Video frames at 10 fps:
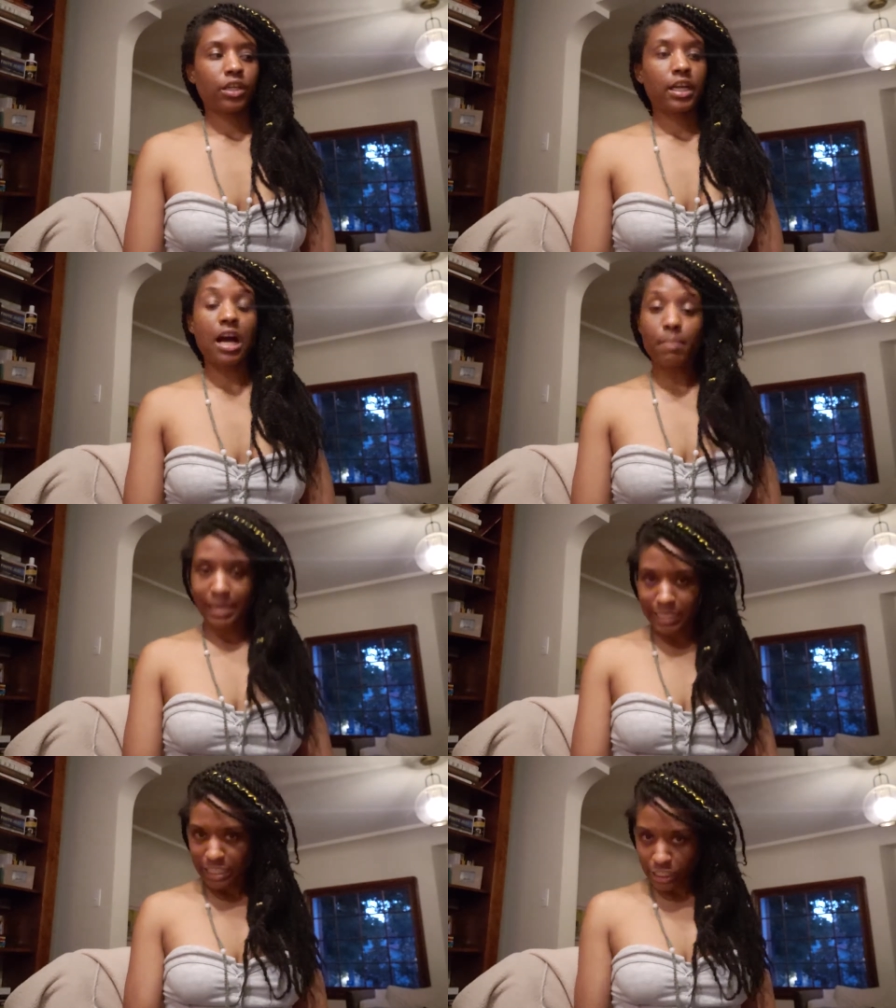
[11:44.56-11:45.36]

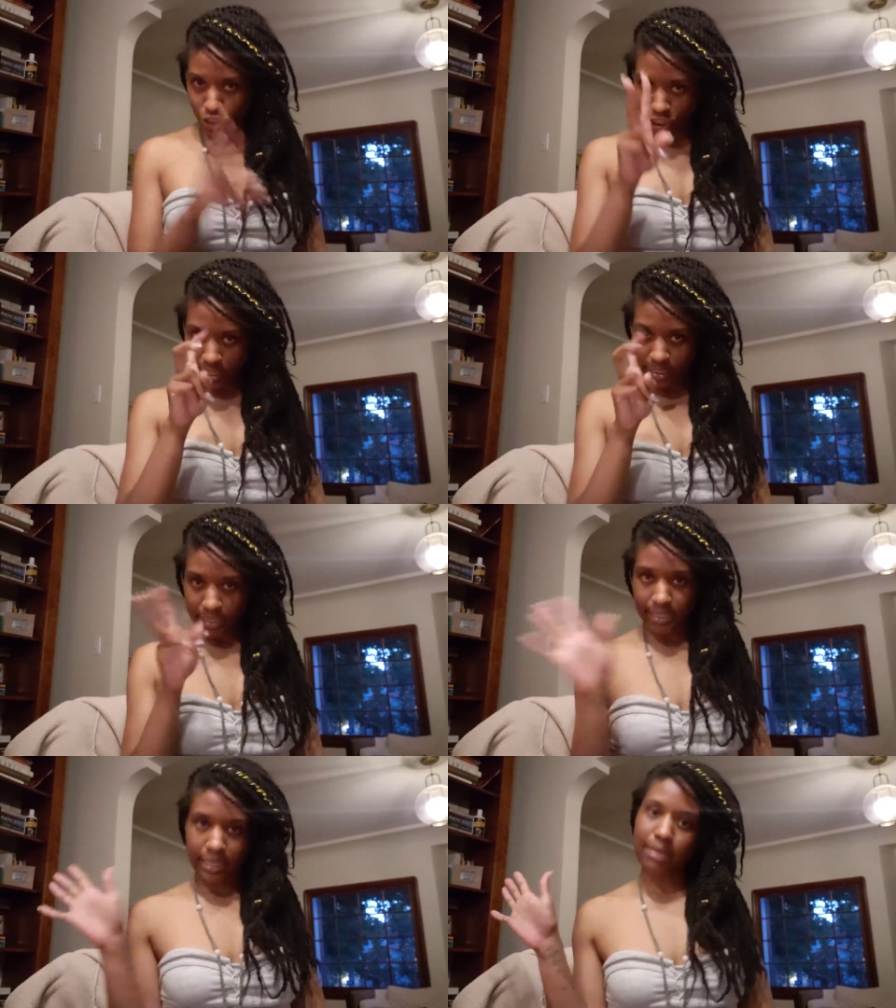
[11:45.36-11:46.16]
coming to
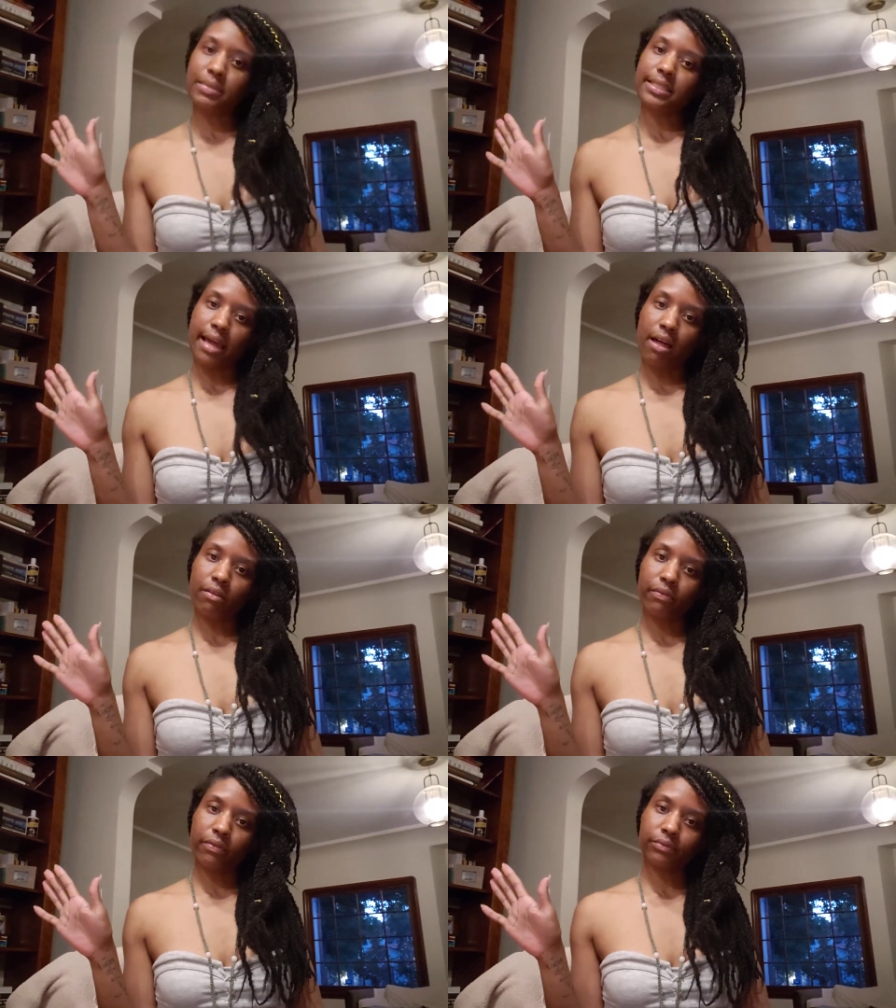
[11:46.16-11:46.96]
Jesus in
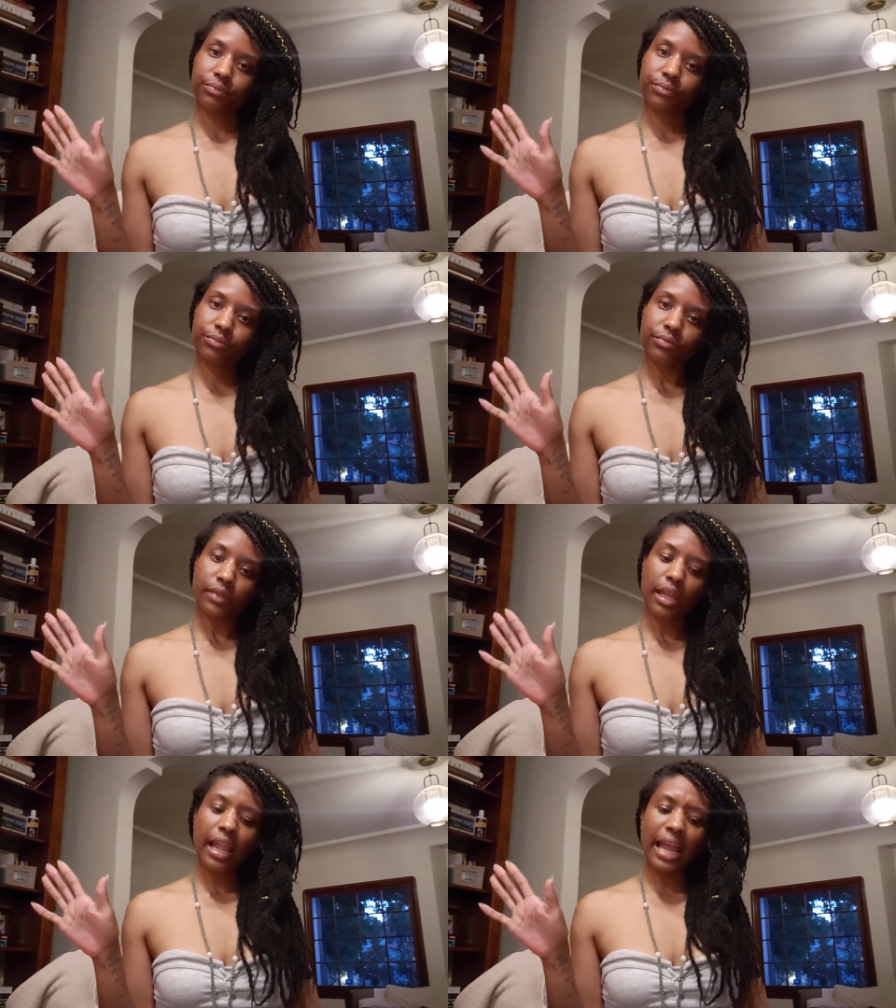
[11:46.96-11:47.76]
themselves
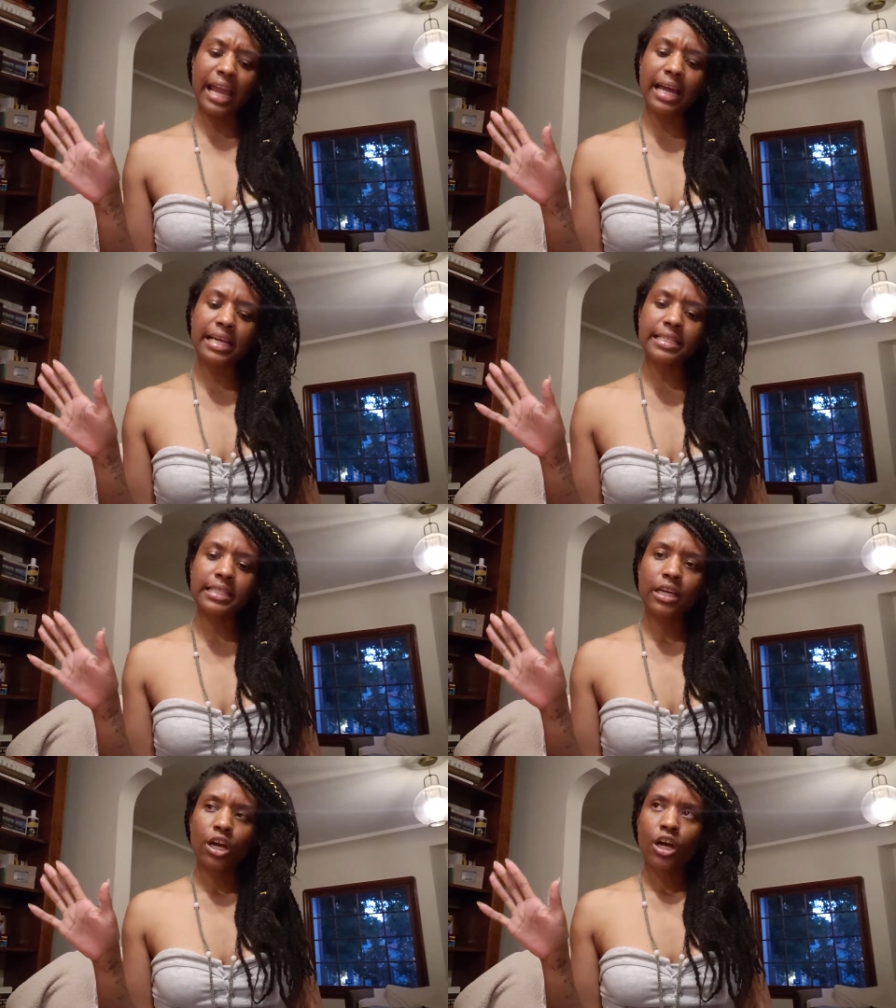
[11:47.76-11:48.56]
and
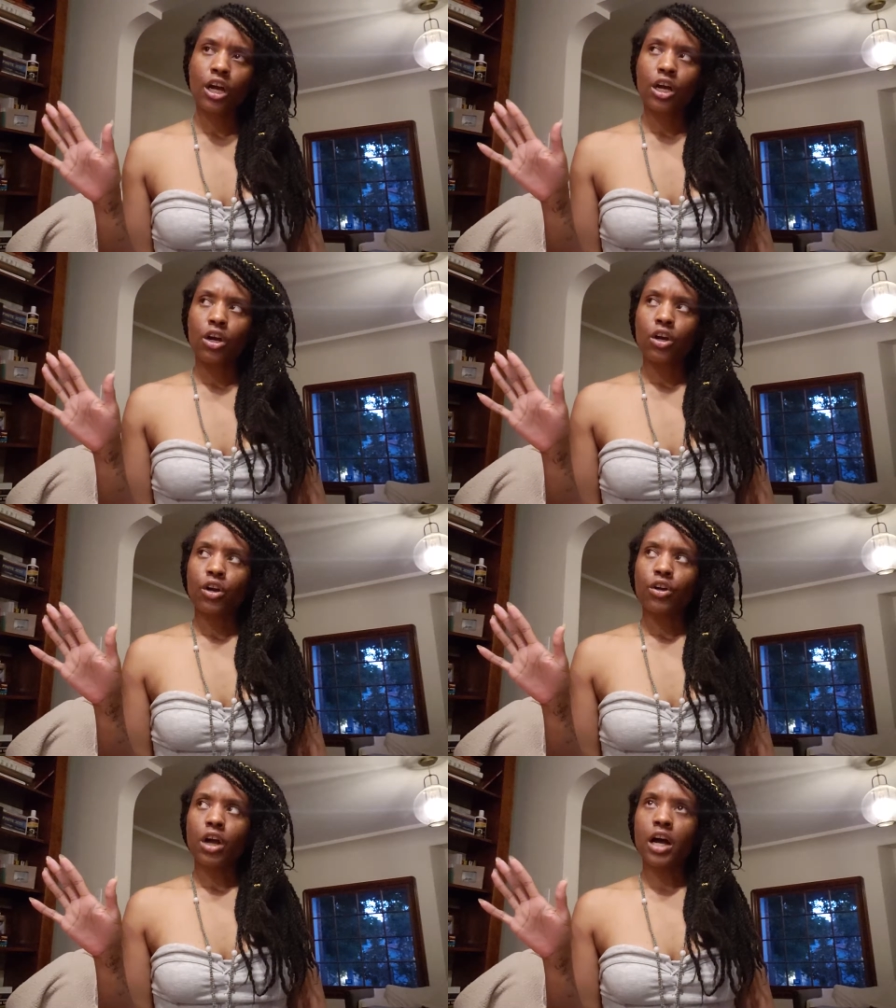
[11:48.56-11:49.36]

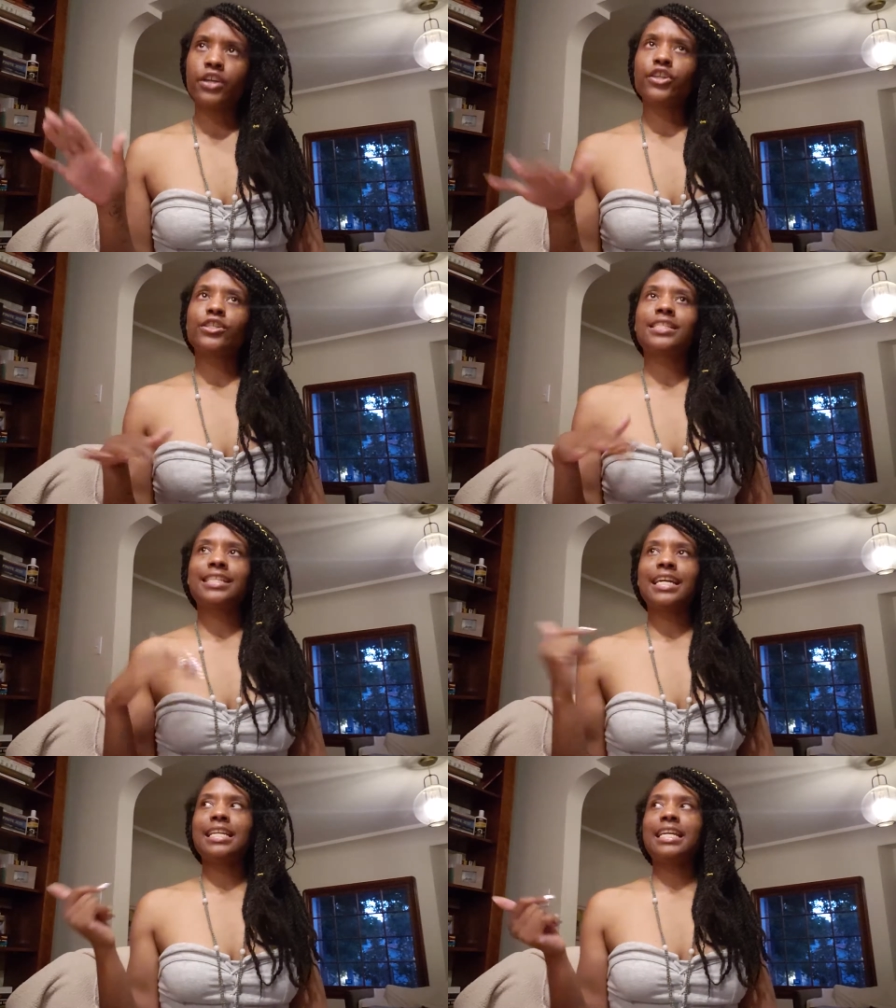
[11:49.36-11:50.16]

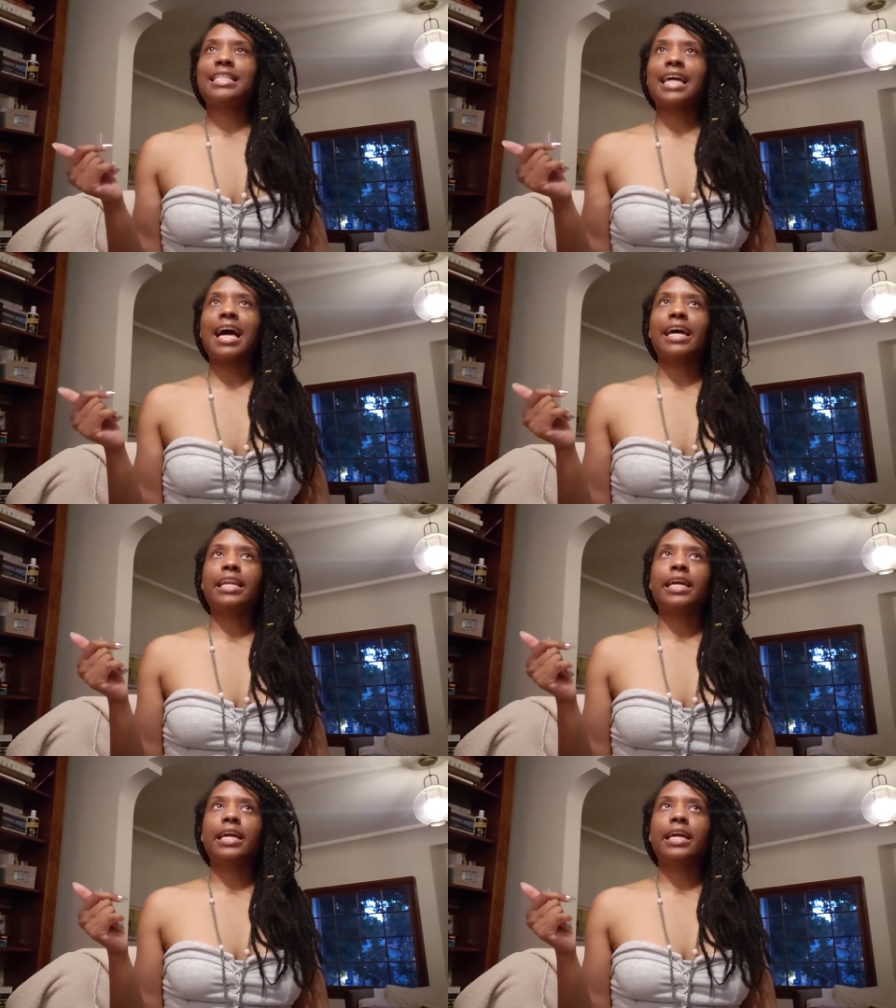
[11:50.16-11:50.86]
understanding that